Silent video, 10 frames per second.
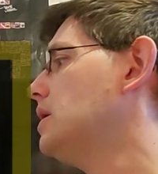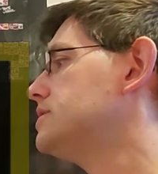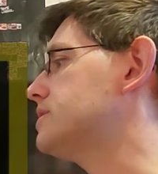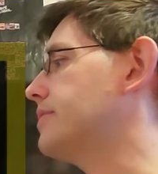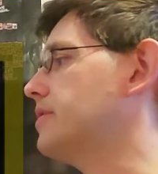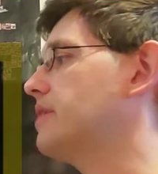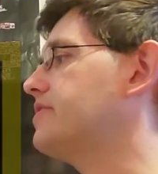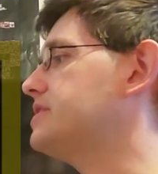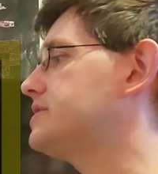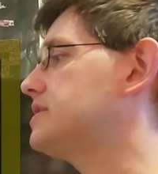So we don't have
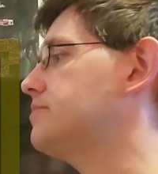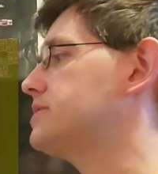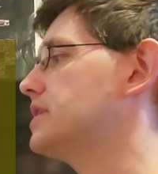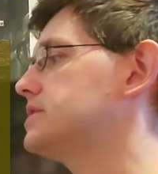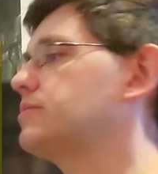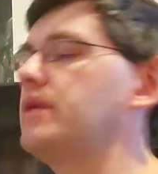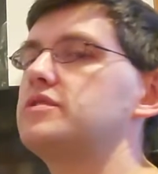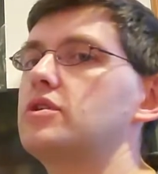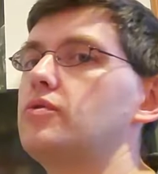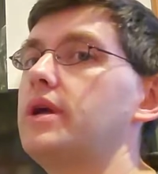any symbols yet, so we have
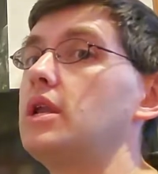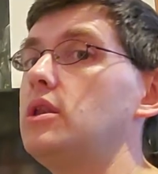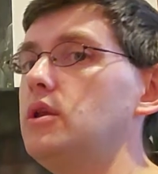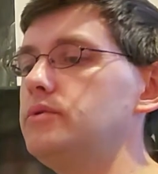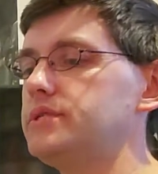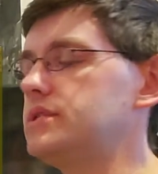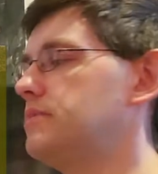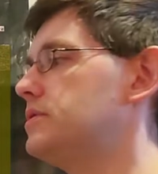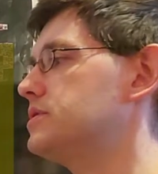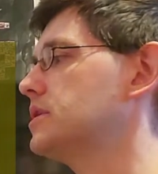to create a new
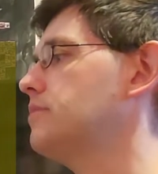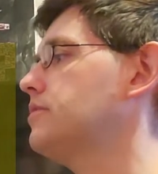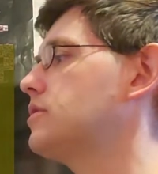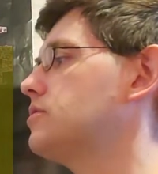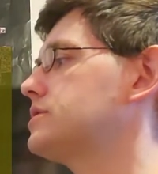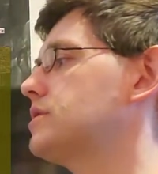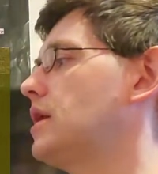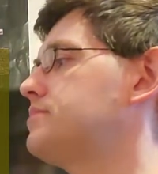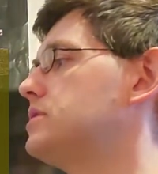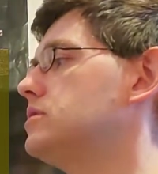symbol. So I'm going to move the cursor
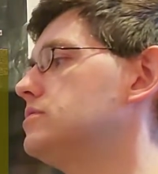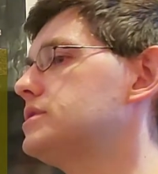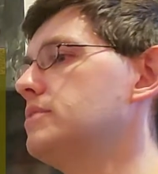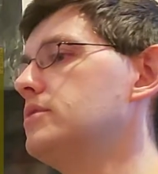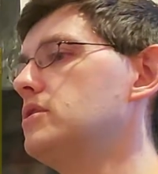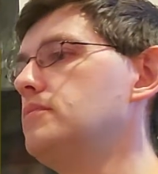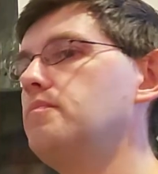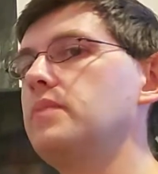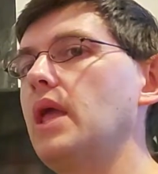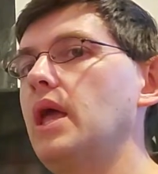up to new symbol,
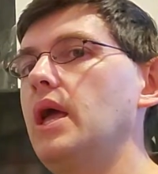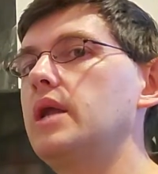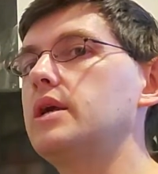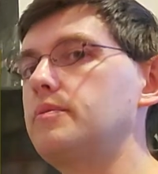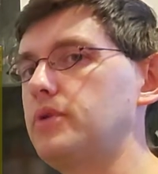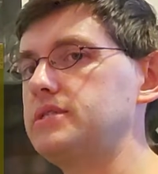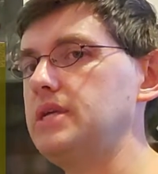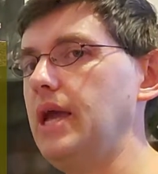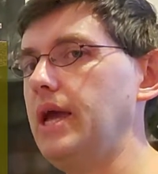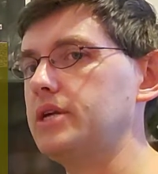and I'm going to press
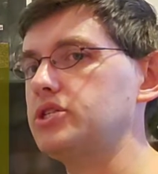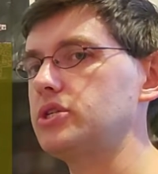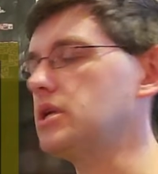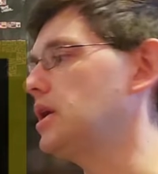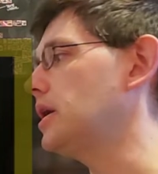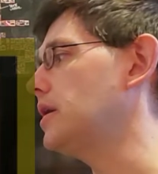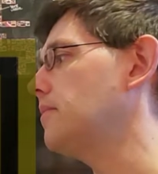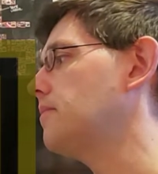the action key.